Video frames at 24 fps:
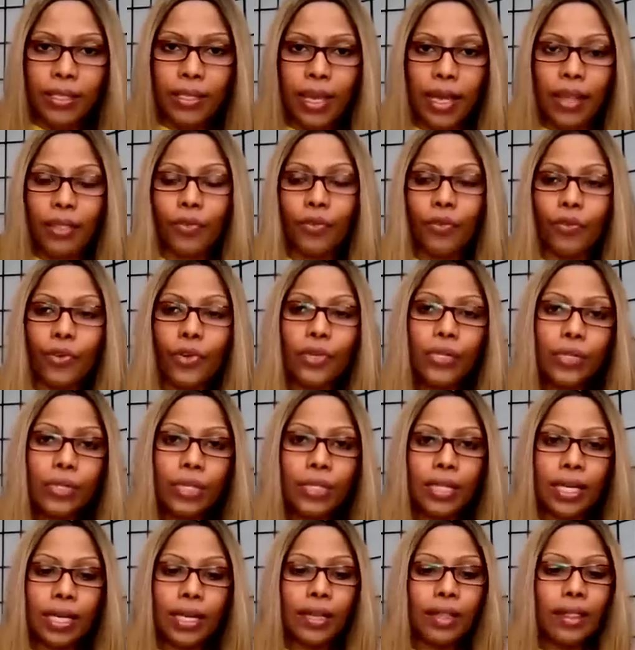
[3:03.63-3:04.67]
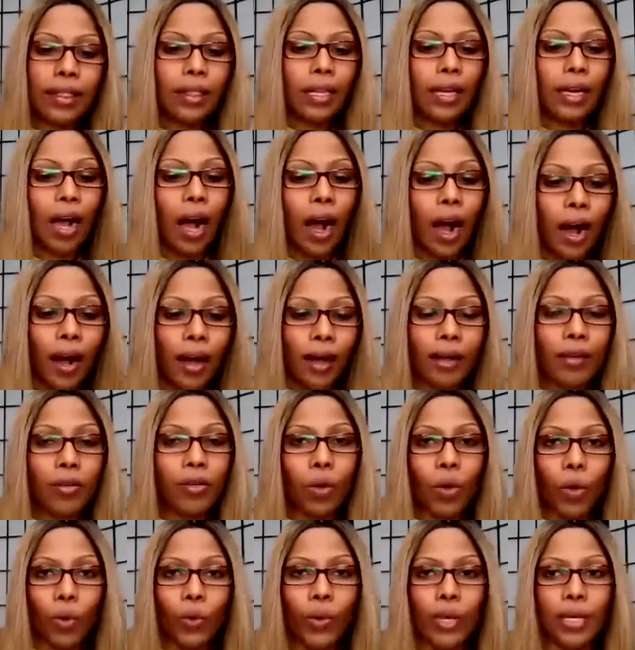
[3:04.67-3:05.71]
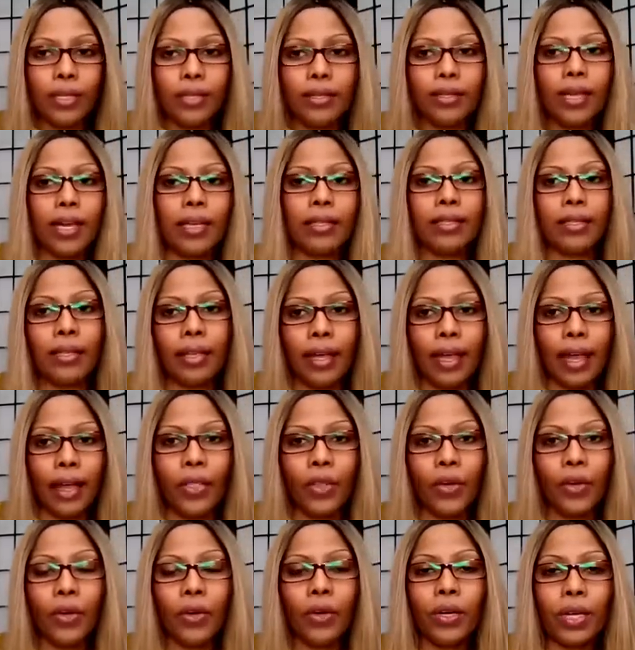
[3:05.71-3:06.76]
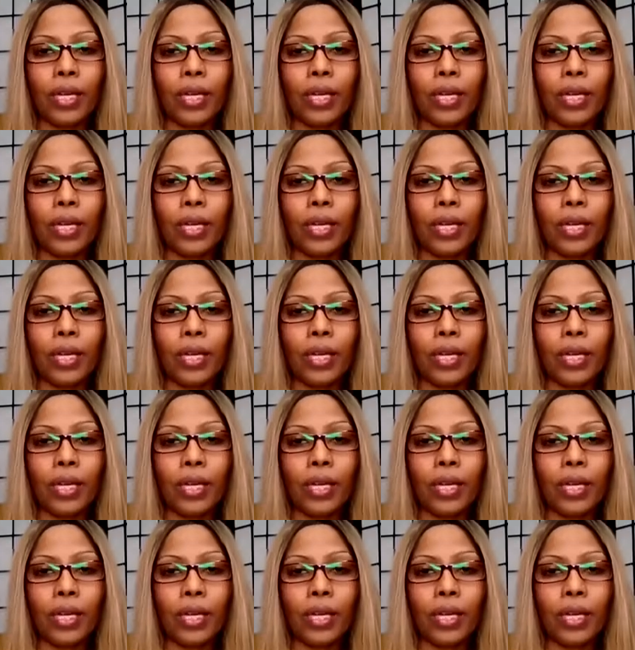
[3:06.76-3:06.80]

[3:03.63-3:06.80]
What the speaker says: And the first thing that I always get together